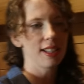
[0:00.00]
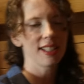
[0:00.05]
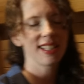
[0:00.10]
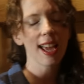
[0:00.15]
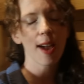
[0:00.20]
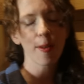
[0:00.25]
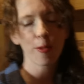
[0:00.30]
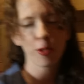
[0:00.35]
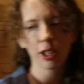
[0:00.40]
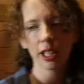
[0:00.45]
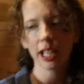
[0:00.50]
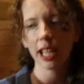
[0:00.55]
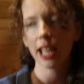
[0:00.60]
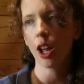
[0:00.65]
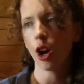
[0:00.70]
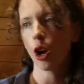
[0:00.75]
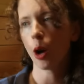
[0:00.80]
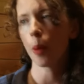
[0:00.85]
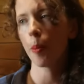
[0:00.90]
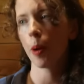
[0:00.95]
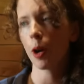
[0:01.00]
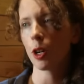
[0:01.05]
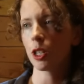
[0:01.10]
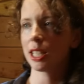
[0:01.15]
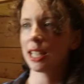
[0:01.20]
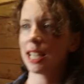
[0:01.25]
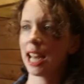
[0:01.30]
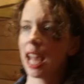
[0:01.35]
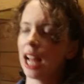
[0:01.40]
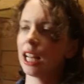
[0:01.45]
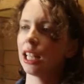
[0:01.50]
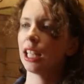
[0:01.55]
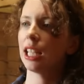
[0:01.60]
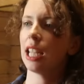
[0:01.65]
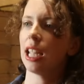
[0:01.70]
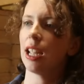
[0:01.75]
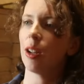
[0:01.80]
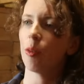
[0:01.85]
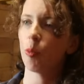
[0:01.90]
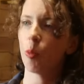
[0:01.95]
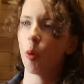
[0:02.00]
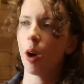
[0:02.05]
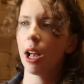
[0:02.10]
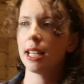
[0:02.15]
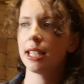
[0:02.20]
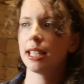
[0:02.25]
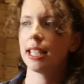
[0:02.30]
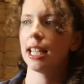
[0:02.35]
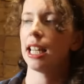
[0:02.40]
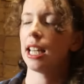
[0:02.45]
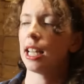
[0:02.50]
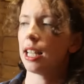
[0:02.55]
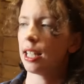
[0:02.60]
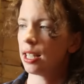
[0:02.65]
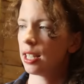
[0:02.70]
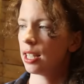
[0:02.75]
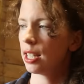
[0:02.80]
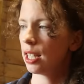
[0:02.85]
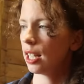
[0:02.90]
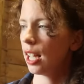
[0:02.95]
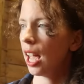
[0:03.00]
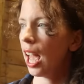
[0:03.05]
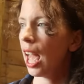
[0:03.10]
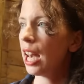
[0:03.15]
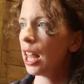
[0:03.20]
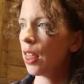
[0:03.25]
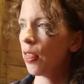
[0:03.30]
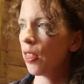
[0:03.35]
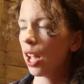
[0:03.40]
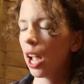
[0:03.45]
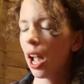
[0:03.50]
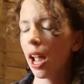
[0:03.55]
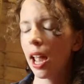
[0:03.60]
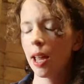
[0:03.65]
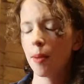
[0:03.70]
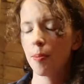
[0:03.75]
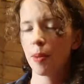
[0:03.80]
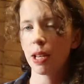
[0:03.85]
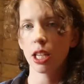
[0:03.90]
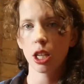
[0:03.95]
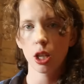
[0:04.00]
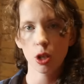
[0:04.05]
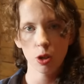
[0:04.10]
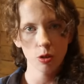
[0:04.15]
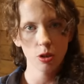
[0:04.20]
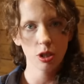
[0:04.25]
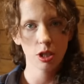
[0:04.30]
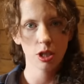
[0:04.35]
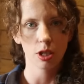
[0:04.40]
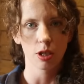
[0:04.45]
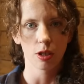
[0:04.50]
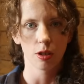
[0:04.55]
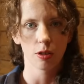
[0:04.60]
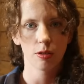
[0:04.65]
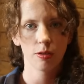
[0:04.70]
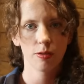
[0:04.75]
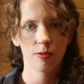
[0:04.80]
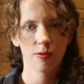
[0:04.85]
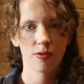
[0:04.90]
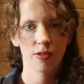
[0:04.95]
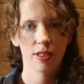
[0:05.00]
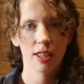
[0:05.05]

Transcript: Definitely her personality wasn't anything I had been used to